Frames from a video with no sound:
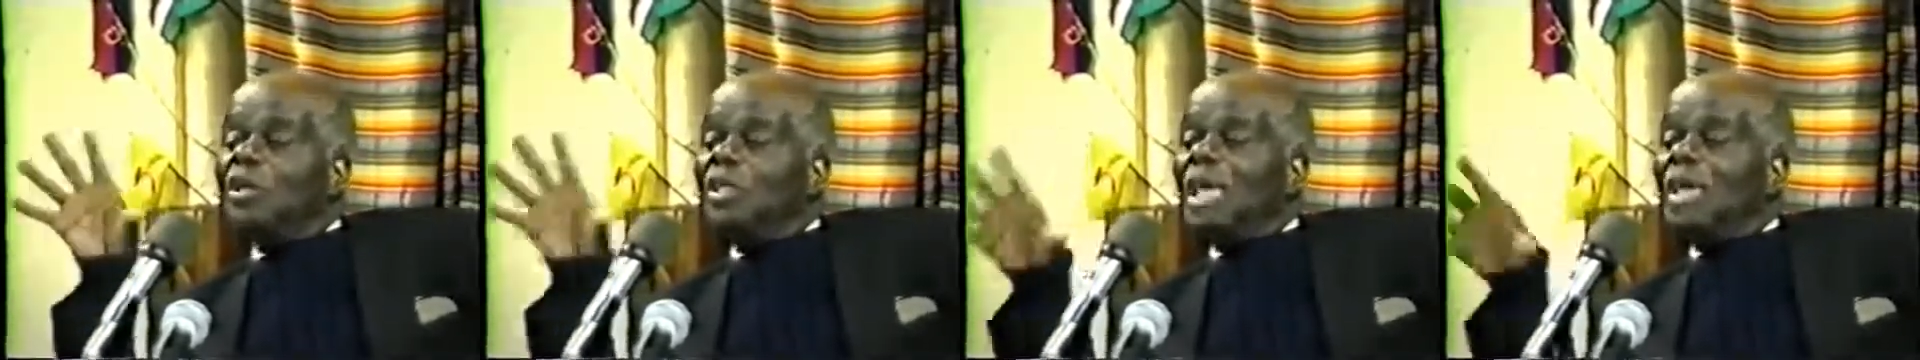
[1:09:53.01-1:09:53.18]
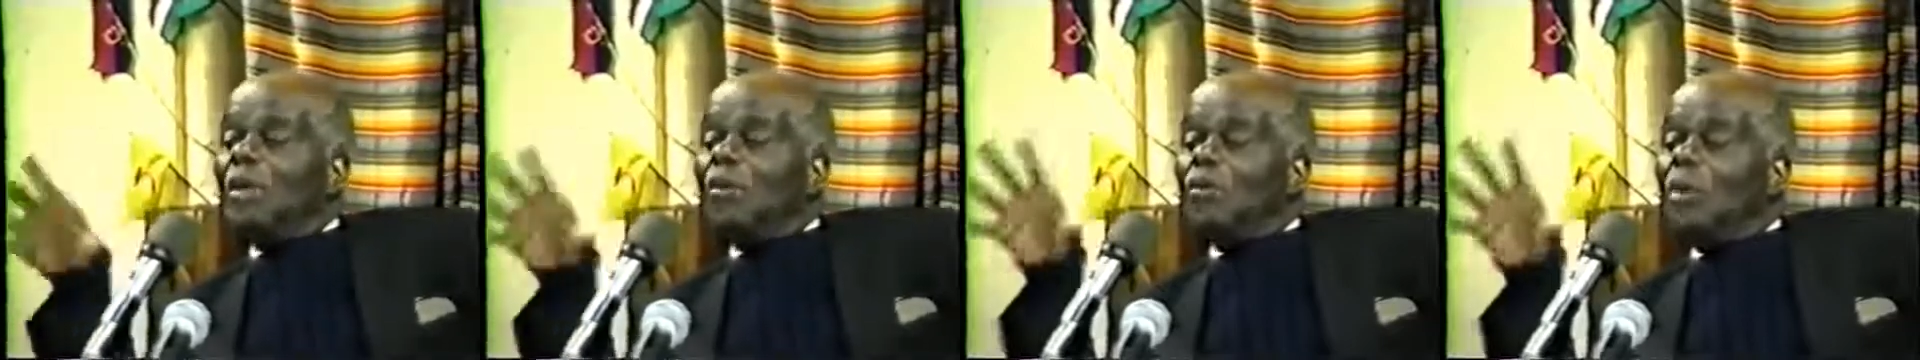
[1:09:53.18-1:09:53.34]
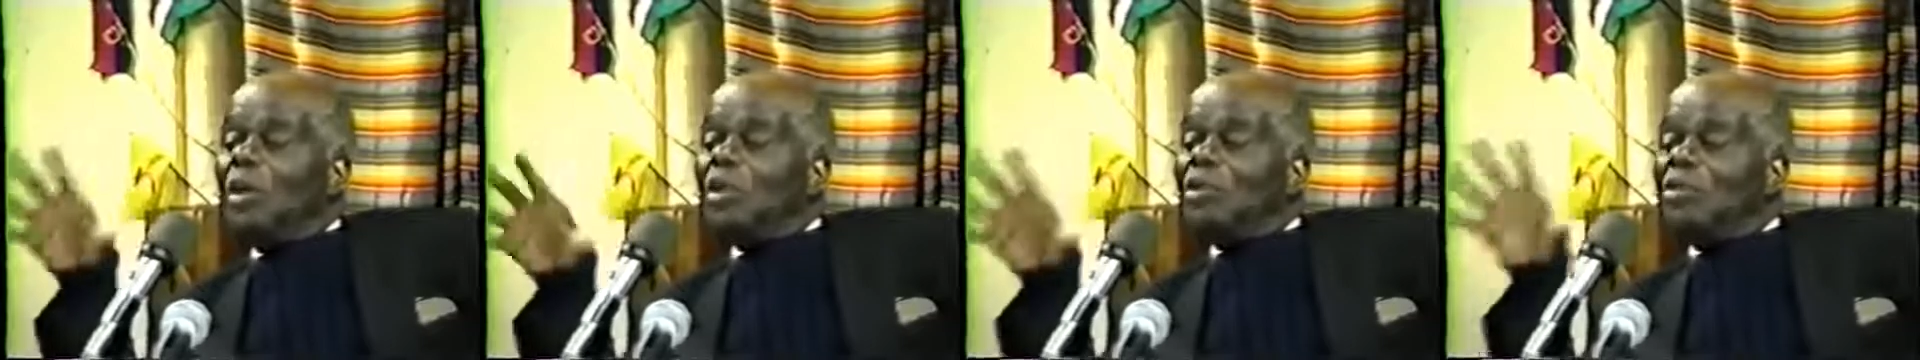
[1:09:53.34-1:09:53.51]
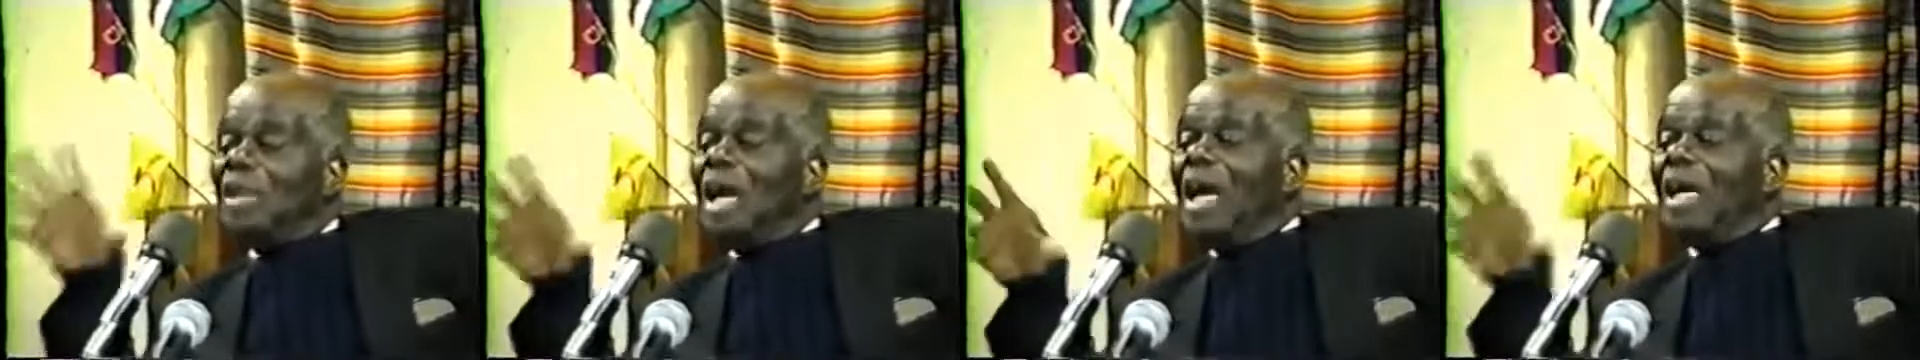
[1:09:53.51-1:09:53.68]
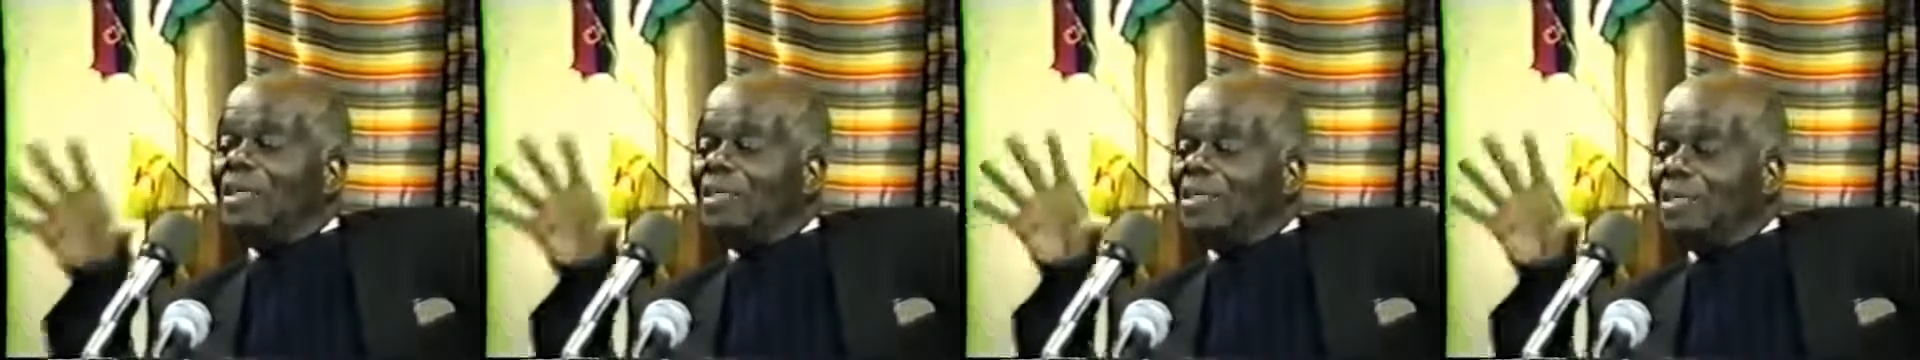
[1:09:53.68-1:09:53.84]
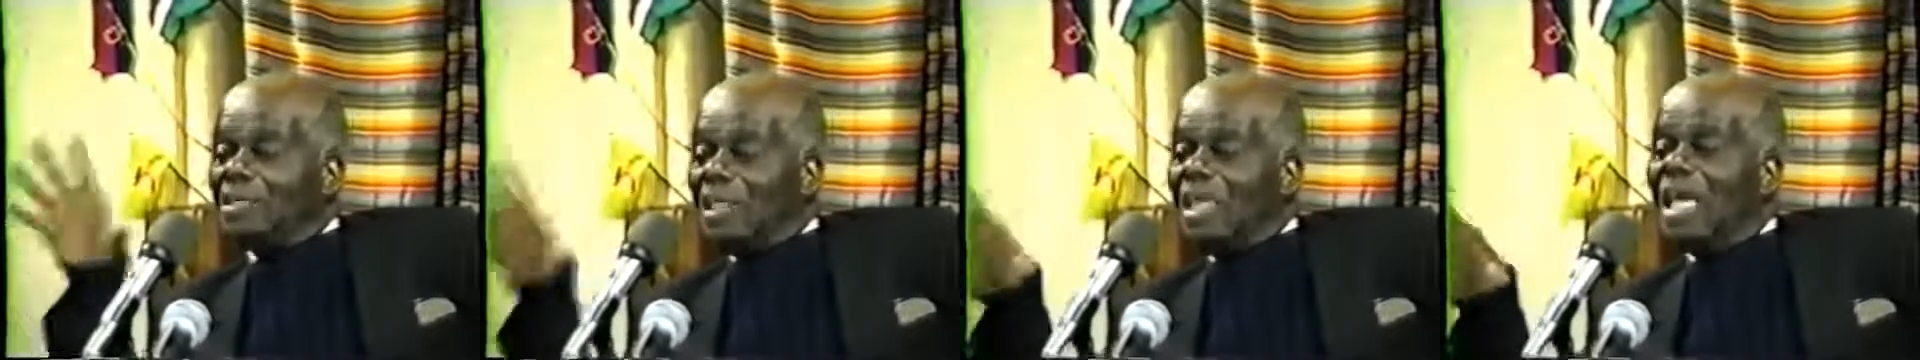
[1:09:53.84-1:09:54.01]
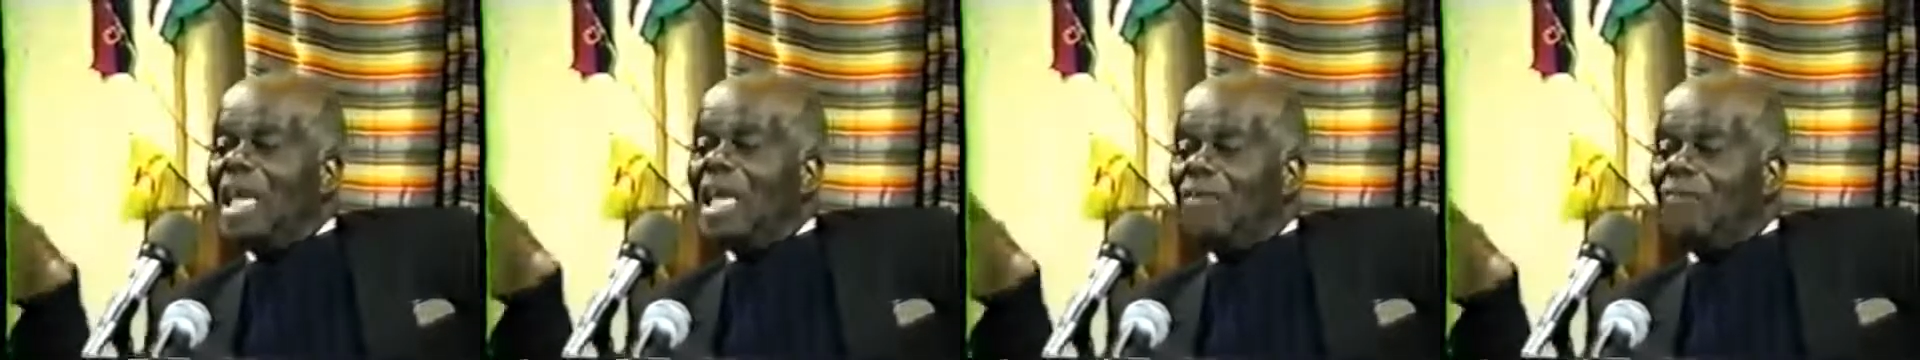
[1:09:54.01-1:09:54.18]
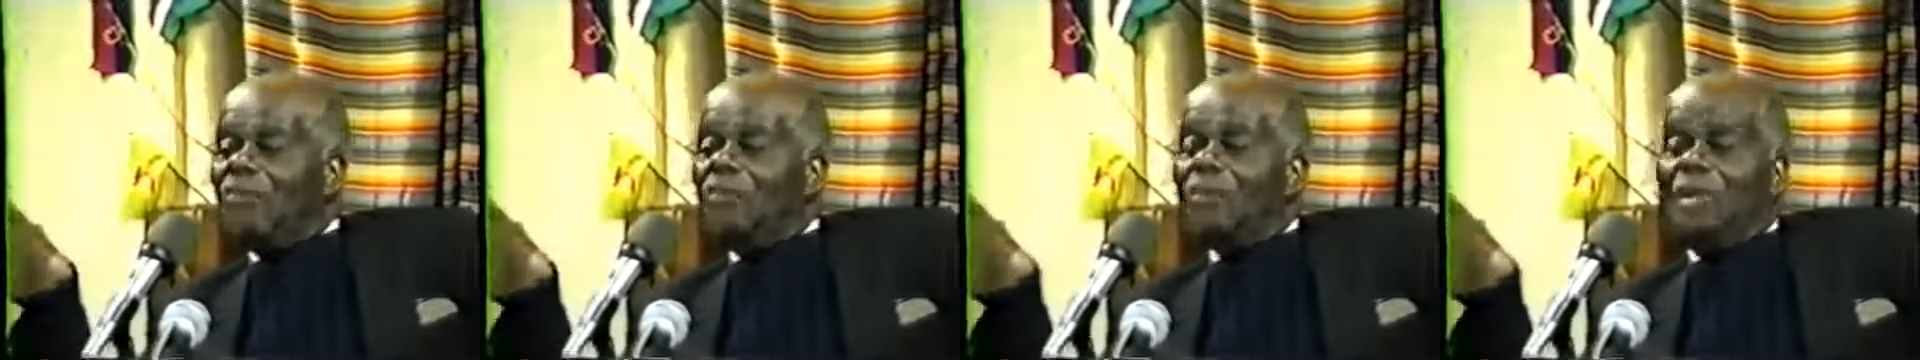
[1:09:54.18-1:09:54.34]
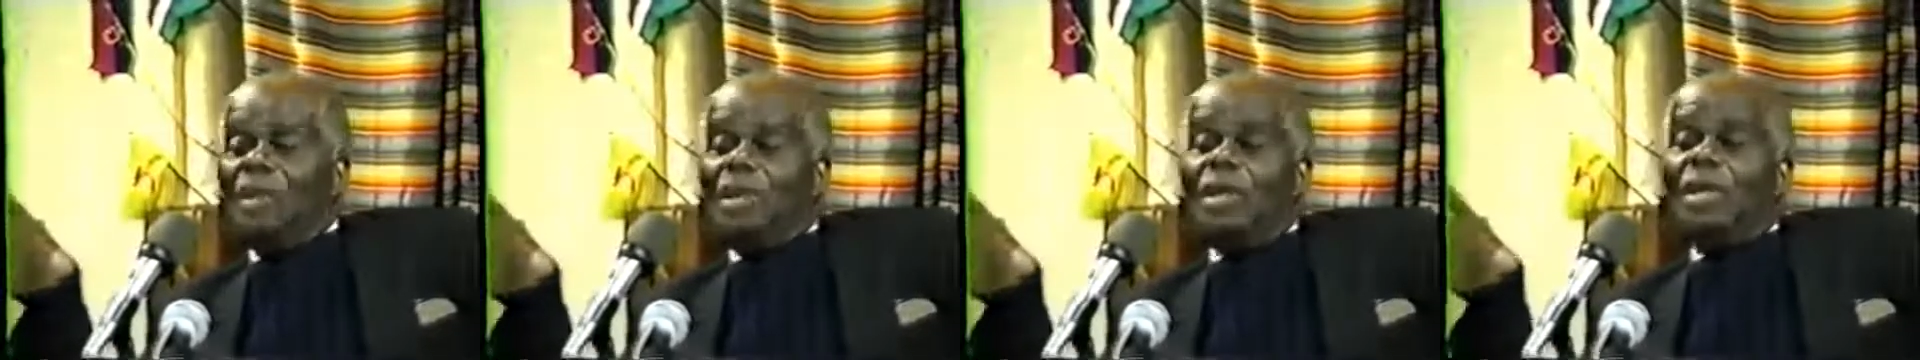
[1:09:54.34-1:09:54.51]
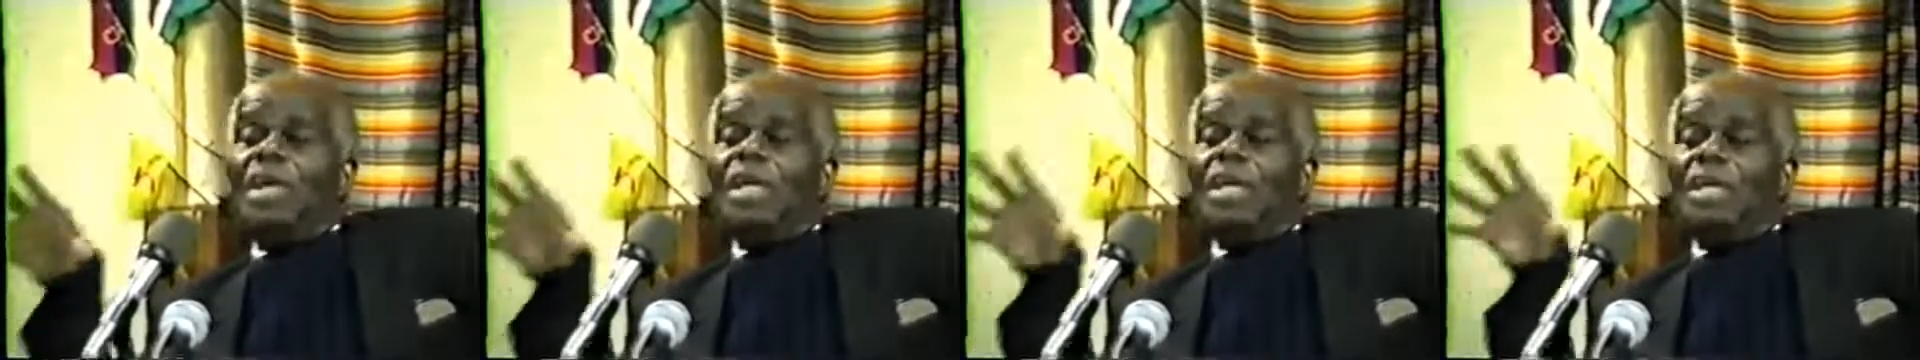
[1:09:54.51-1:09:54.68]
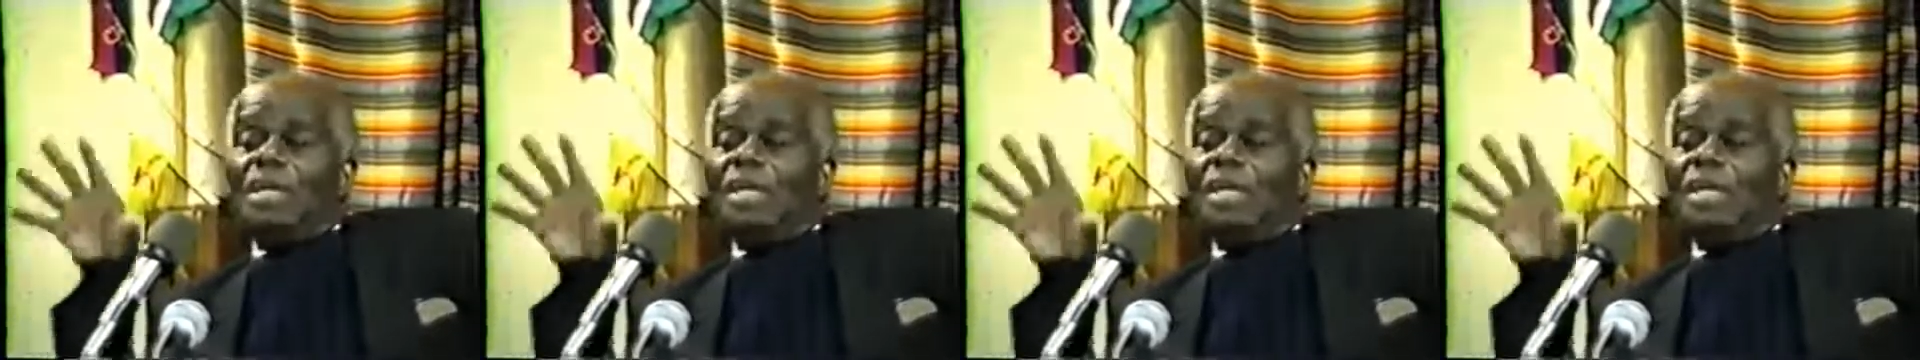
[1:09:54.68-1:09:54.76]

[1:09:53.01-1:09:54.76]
that was not slavery.